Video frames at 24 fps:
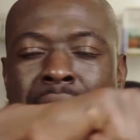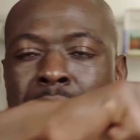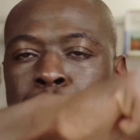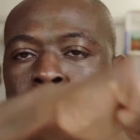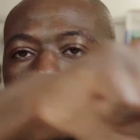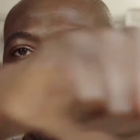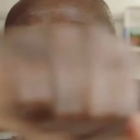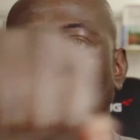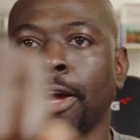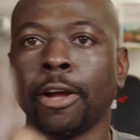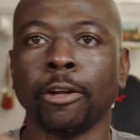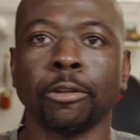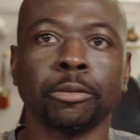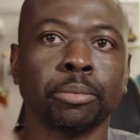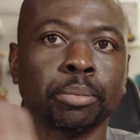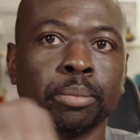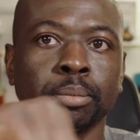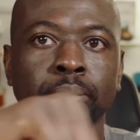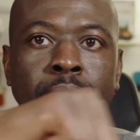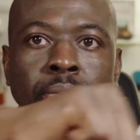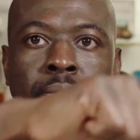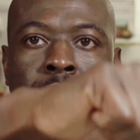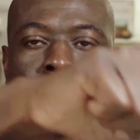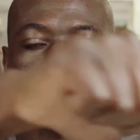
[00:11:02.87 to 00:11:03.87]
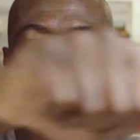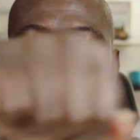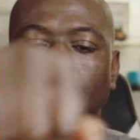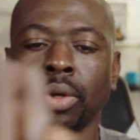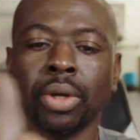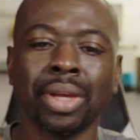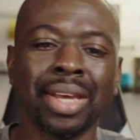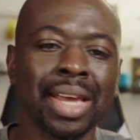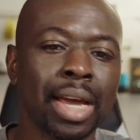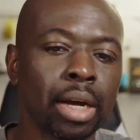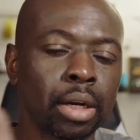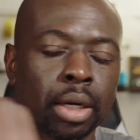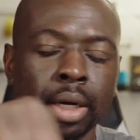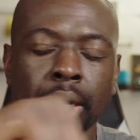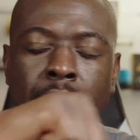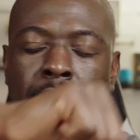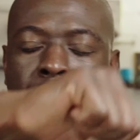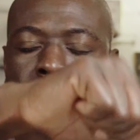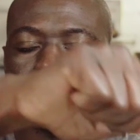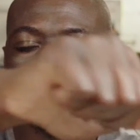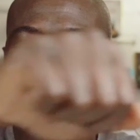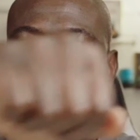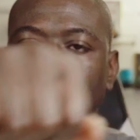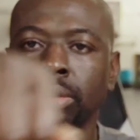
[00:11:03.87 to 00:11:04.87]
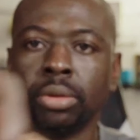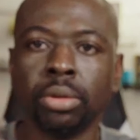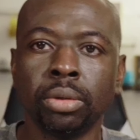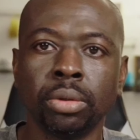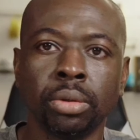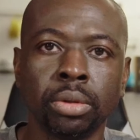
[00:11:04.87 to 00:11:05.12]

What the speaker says: that bad. You count it out too.